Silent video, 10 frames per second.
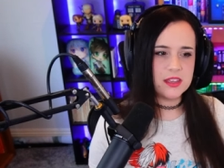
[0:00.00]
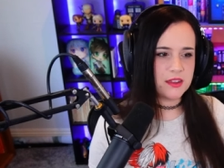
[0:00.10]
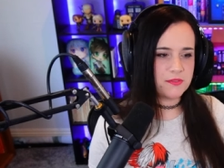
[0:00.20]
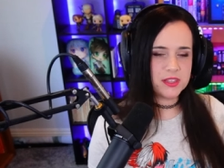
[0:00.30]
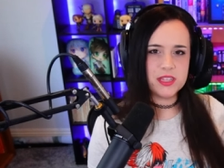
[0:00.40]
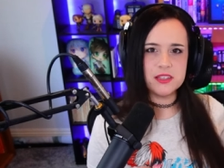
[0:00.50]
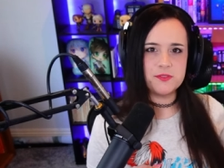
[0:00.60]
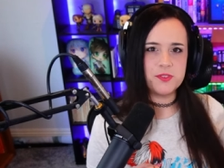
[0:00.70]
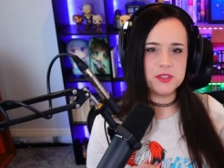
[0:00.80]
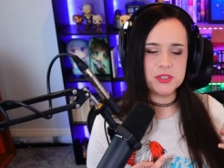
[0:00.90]
Everything
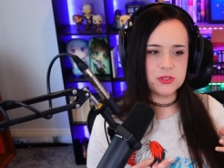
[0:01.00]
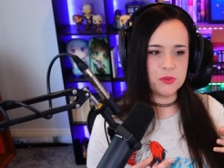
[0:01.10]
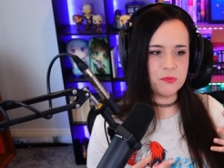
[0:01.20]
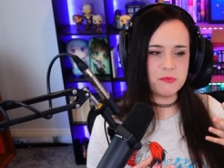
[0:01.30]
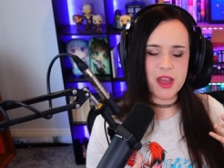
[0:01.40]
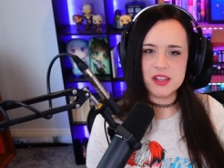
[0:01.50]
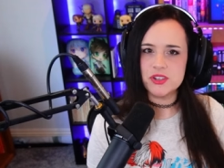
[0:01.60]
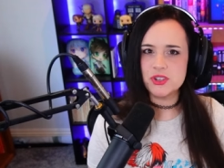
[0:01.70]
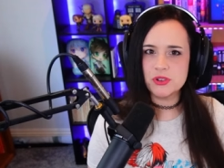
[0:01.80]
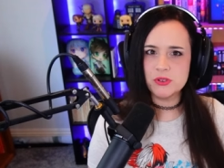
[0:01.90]
feels so
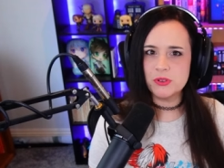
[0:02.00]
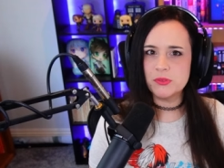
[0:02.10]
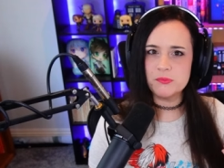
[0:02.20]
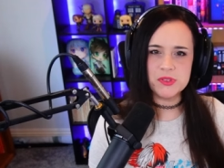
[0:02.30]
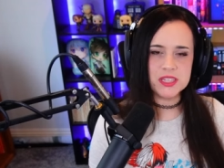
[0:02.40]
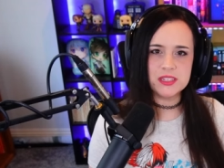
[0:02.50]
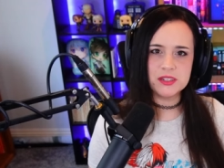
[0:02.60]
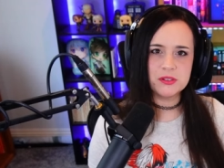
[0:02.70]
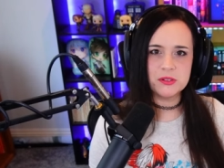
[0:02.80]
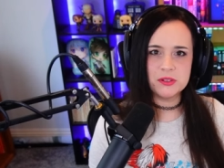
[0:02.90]
magical,
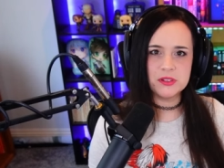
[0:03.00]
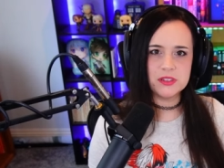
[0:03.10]
mystical.